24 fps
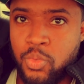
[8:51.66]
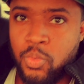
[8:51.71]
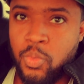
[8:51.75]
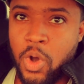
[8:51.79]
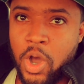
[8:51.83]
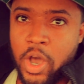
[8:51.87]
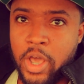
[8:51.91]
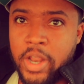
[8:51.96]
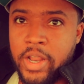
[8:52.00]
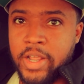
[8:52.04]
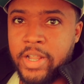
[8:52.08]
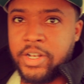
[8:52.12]

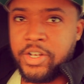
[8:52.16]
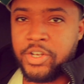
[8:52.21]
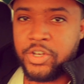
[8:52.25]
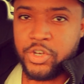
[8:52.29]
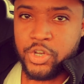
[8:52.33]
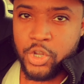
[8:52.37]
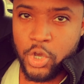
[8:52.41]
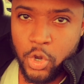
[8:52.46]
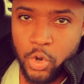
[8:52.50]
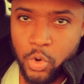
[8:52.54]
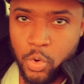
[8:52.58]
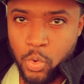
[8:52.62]
What it
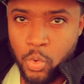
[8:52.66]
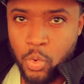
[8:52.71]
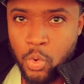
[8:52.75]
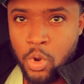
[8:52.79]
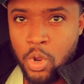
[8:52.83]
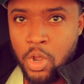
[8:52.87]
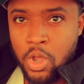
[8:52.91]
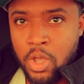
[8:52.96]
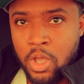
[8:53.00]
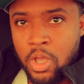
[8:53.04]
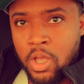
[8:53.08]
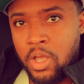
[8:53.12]
do?
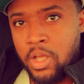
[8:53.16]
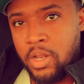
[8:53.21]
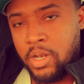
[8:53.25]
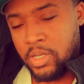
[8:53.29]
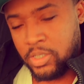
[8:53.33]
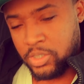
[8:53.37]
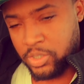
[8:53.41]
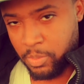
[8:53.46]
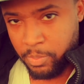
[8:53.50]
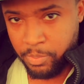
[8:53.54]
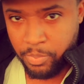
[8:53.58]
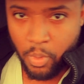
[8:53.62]

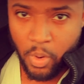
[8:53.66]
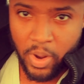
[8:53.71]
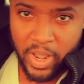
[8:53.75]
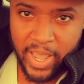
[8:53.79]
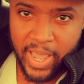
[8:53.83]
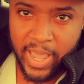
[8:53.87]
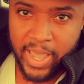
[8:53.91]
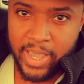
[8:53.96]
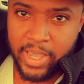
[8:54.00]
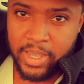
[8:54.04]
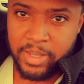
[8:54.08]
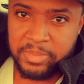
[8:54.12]
This your boy
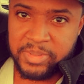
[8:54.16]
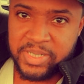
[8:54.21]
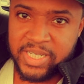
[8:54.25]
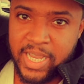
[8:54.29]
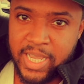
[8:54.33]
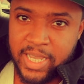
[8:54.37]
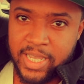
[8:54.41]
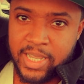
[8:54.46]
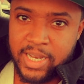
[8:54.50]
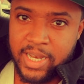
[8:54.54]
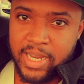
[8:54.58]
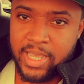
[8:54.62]
A
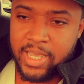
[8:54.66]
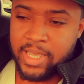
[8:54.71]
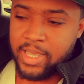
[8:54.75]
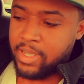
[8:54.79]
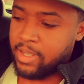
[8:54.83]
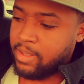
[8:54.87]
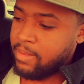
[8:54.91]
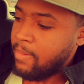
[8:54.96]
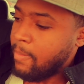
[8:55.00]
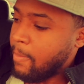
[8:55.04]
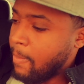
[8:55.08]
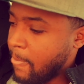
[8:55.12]
checking in.